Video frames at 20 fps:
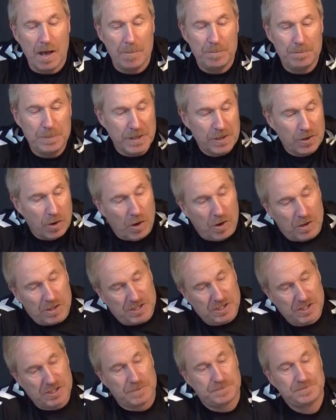
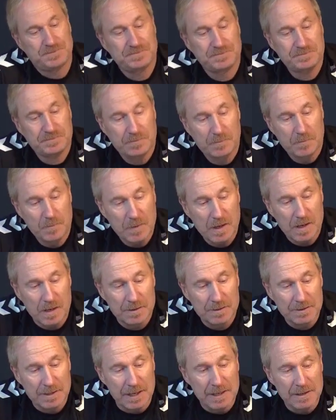because
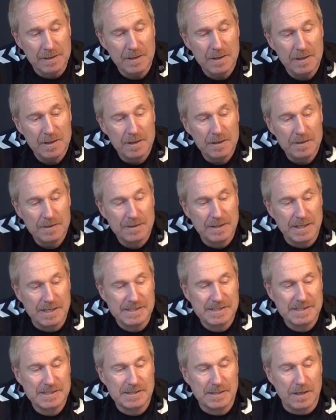then
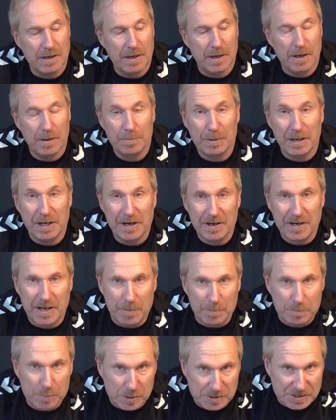this player
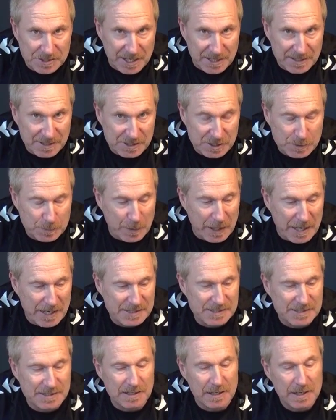can protect the
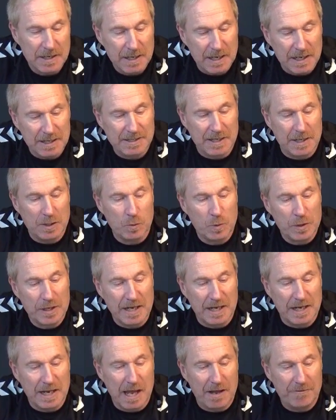space, and then we
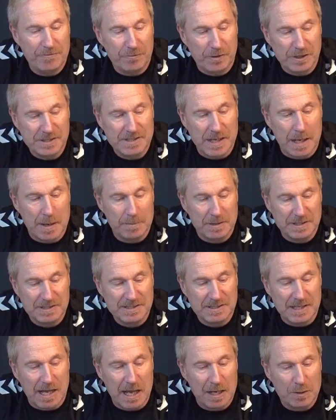can have, for example, a
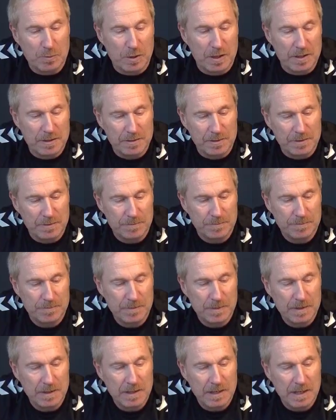side run
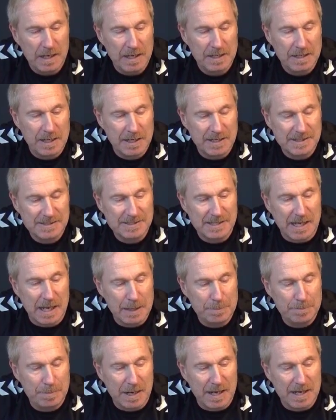and then a
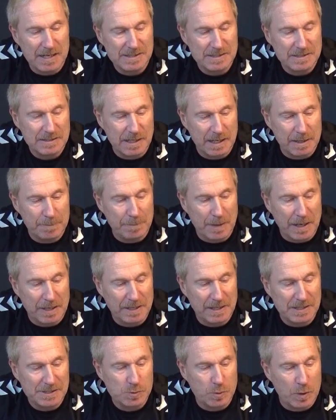side pass, and by
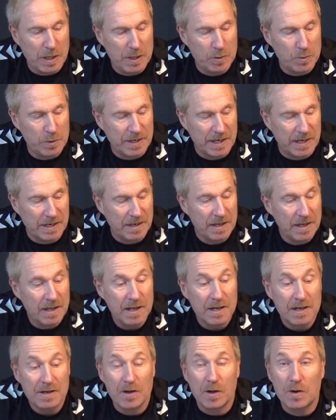this way we can
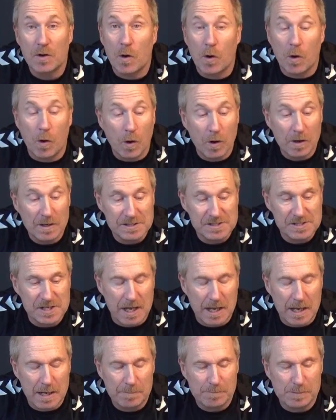not all the
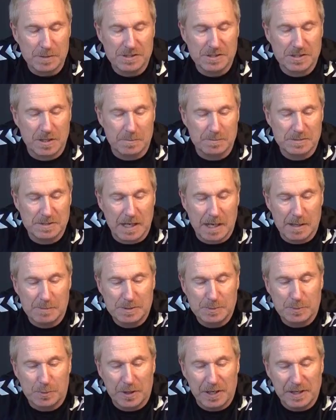time but
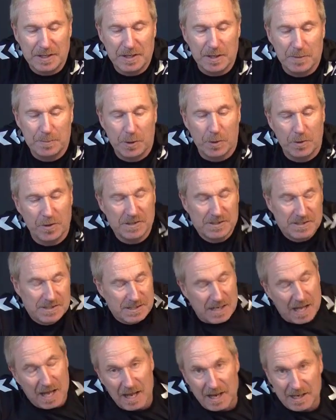sometimes break the opponent's
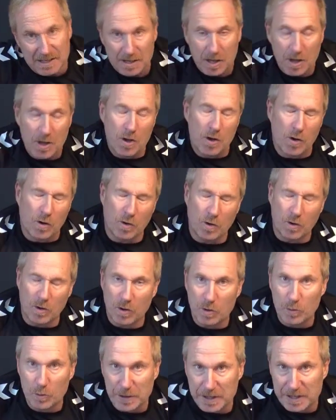line,
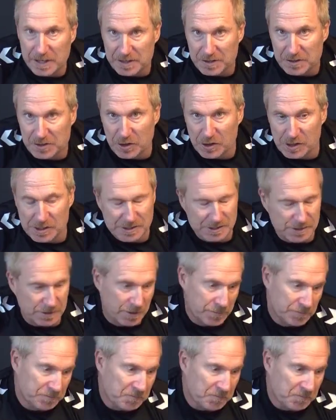or we can just